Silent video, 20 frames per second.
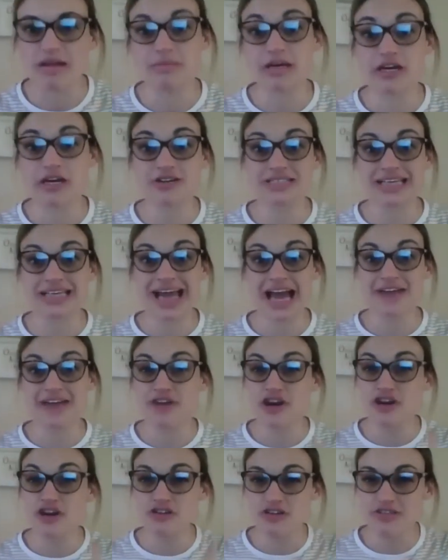because I have
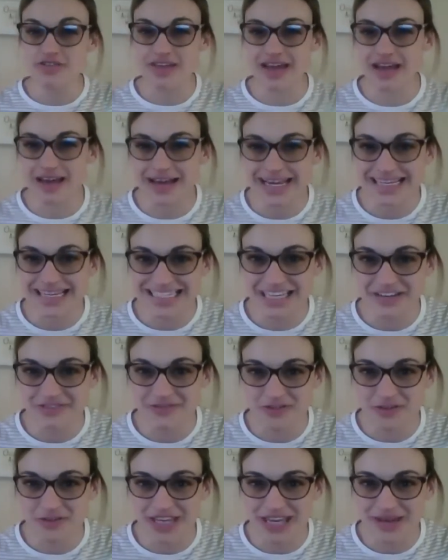another idea
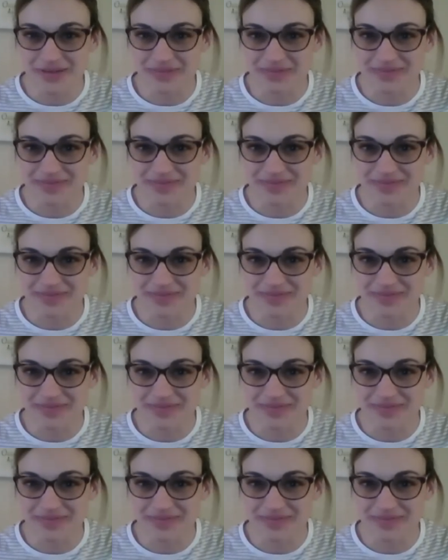for you.